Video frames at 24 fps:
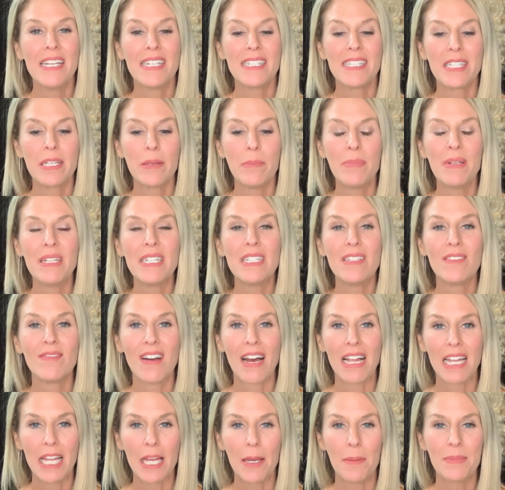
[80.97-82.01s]
to be
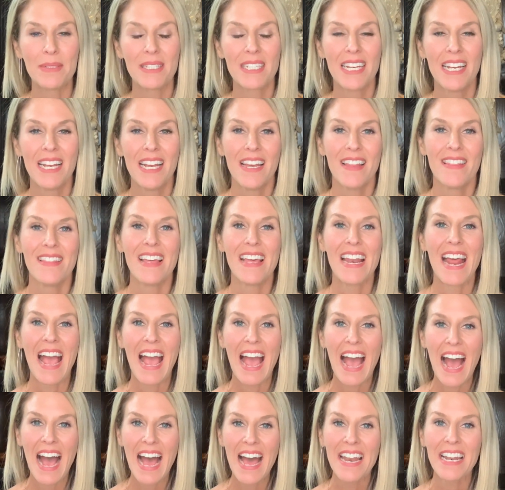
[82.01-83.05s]
developed that
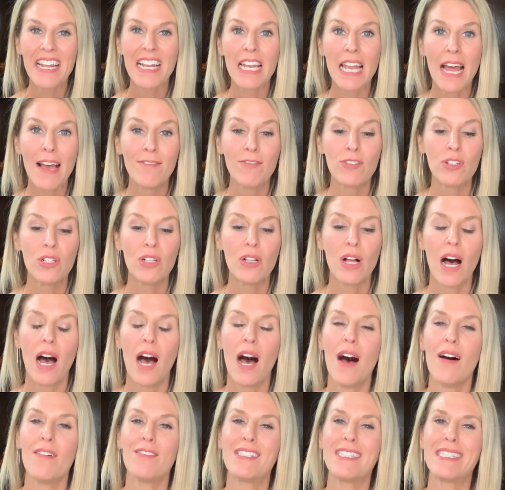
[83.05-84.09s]
had a level
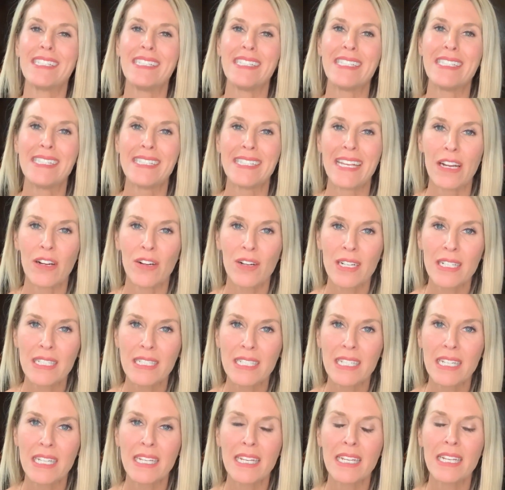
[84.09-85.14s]
of
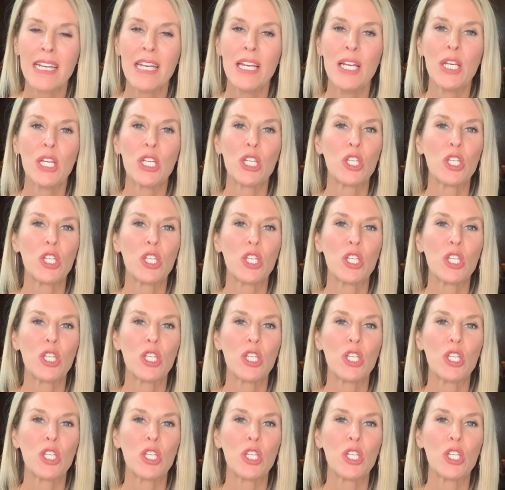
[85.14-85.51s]
sincerity,